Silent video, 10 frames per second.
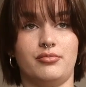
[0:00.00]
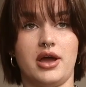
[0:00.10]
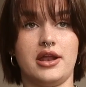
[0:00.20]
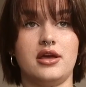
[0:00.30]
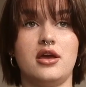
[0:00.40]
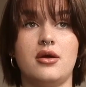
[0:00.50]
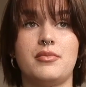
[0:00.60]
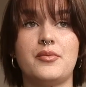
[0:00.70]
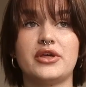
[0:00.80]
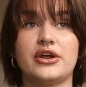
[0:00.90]
but
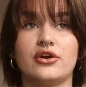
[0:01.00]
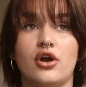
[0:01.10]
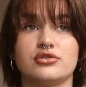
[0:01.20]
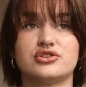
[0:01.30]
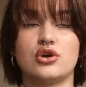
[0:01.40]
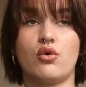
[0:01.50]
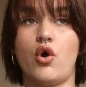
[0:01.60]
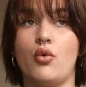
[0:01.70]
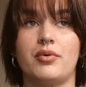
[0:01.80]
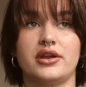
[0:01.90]
people here are so
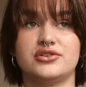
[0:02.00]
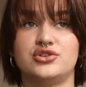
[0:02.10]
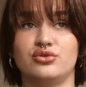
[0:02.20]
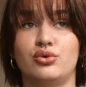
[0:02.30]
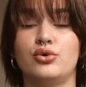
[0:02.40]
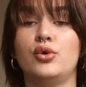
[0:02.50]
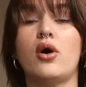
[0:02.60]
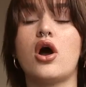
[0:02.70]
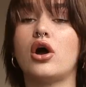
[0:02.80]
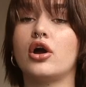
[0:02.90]
open to who you
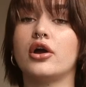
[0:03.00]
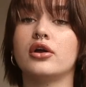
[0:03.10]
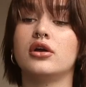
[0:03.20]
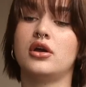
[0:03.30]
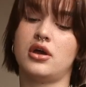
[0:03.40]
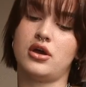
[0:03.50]
are,